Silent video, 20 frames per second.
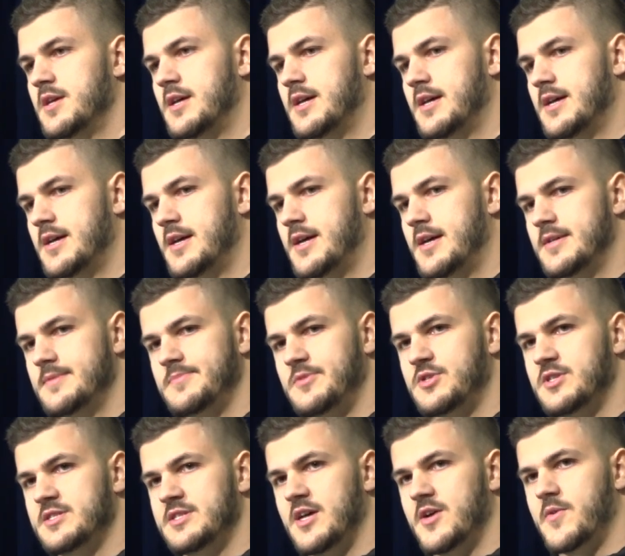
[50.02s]
Uh, you
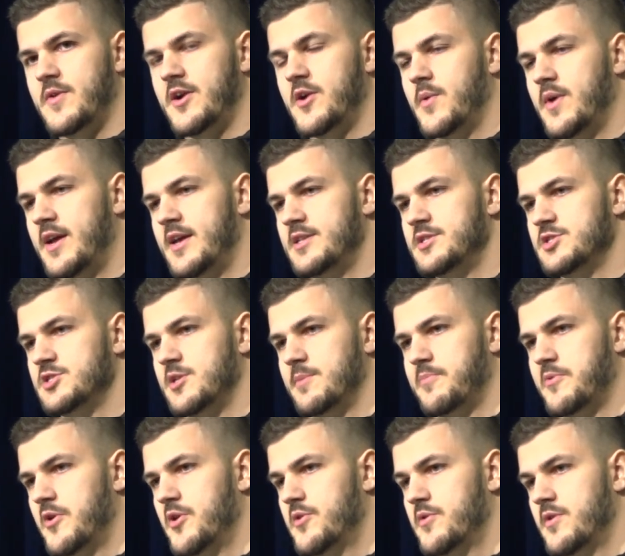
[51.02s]
can tell right away he's just a
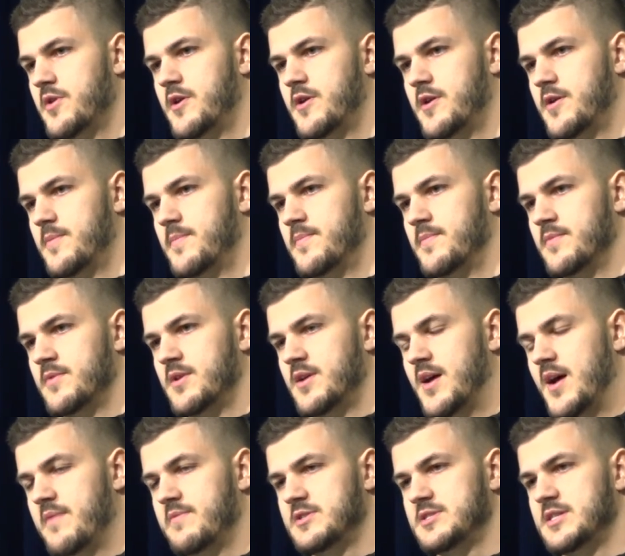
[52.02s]
pro. Um,
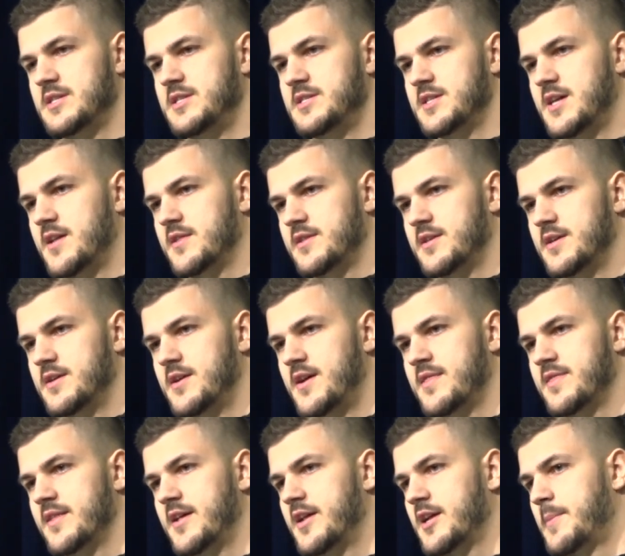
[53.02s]
obviously, he's got the
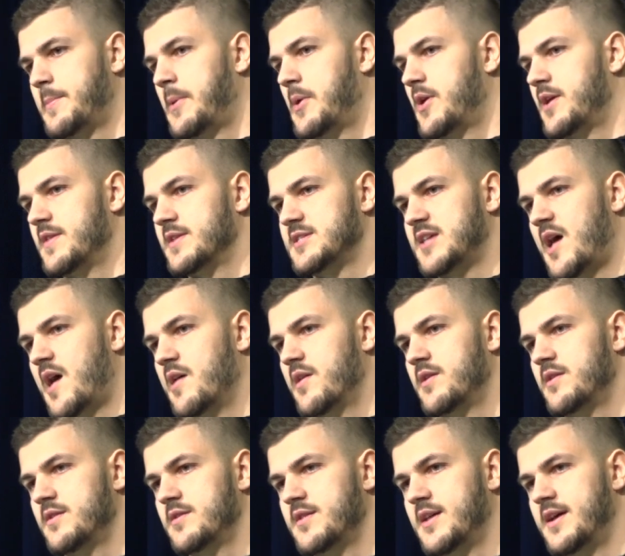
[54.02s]
athletic ability, the
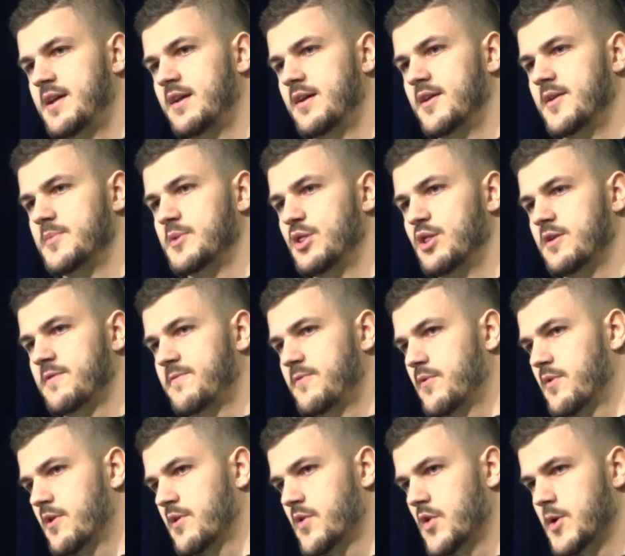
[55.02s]
talent that um, you look
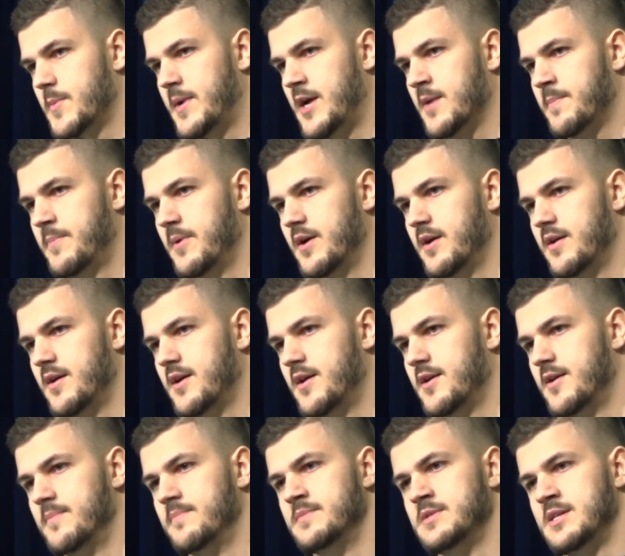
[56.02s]
for in a quarterback, but
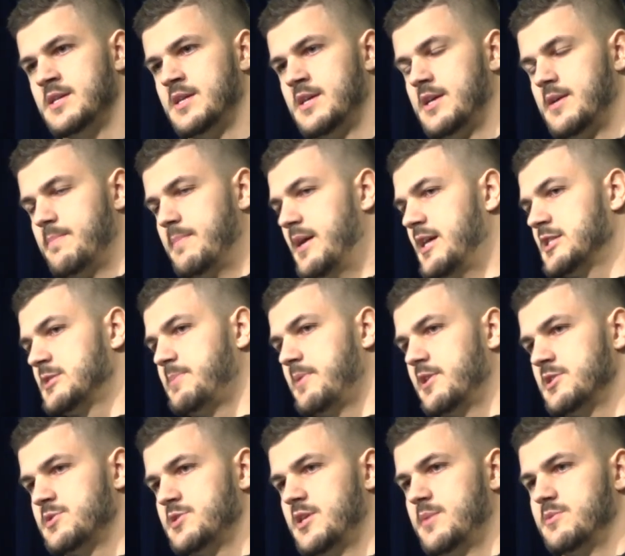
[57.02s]
um, my
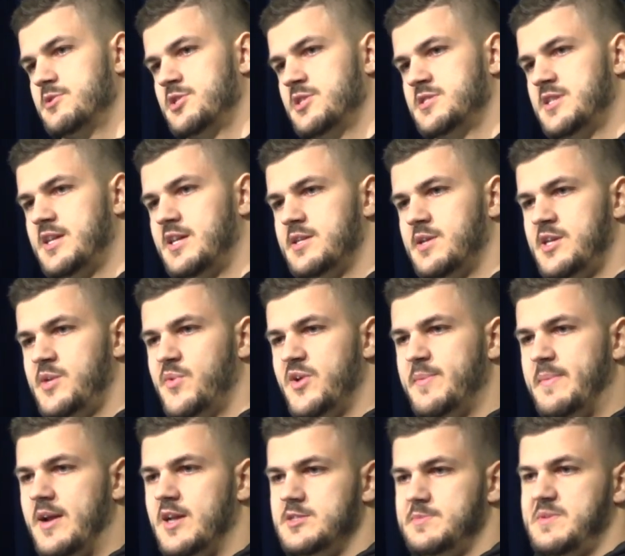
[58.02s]
experience with him was just that he, he went
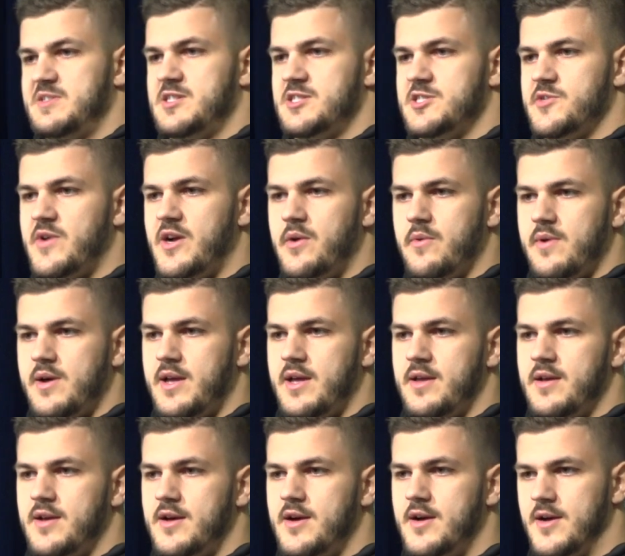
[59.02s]
about his business the right way.
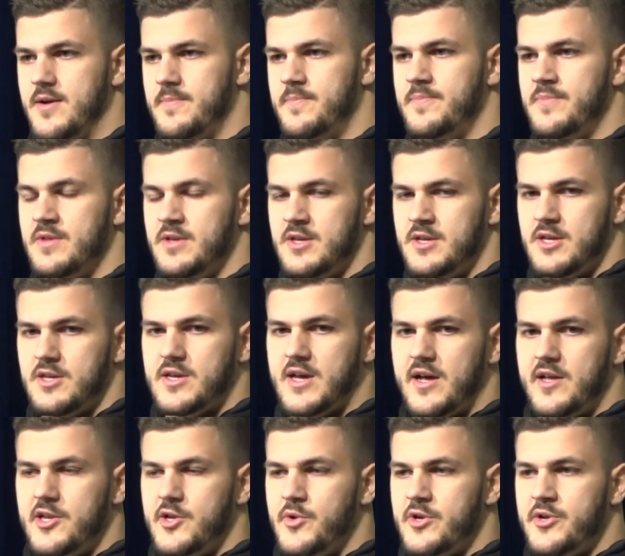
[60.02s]
Um,
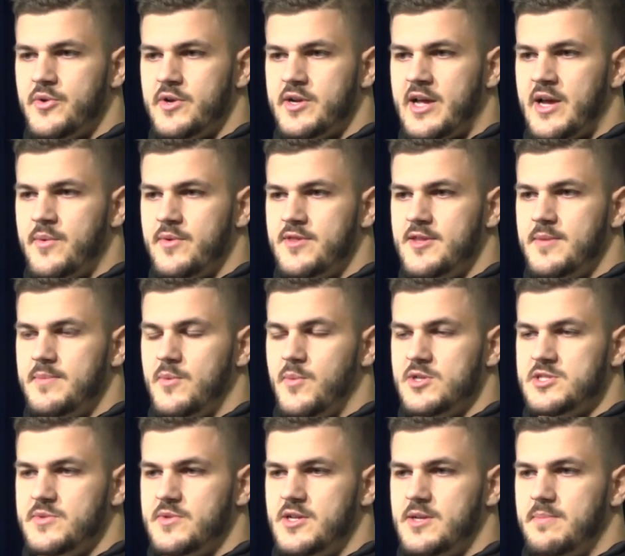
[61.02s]
kind of knew what you were getting with him. There
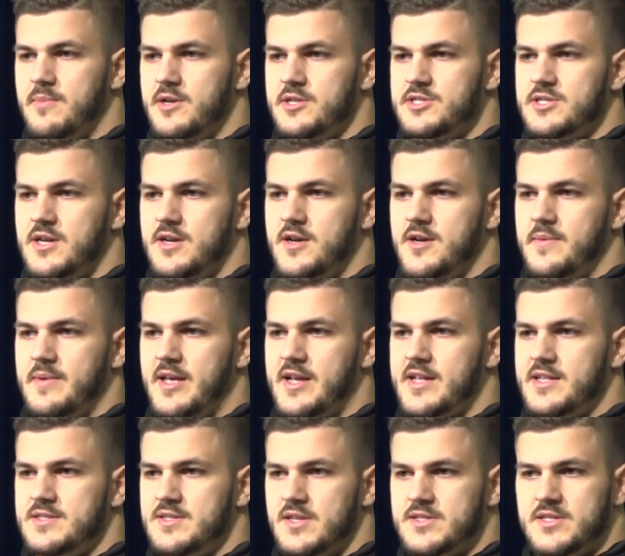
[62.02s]
wasn't really much um,
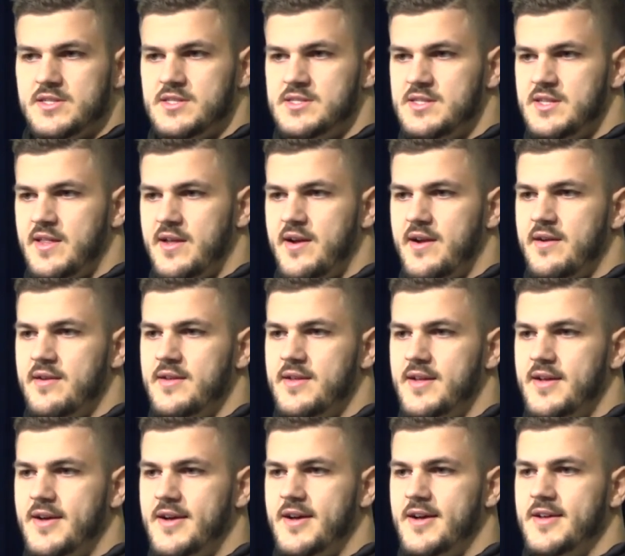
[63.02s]
inconsistency there.
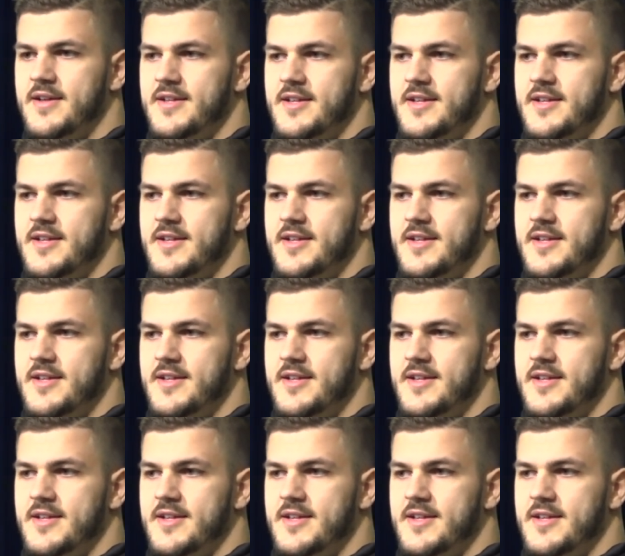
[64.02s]
Uh,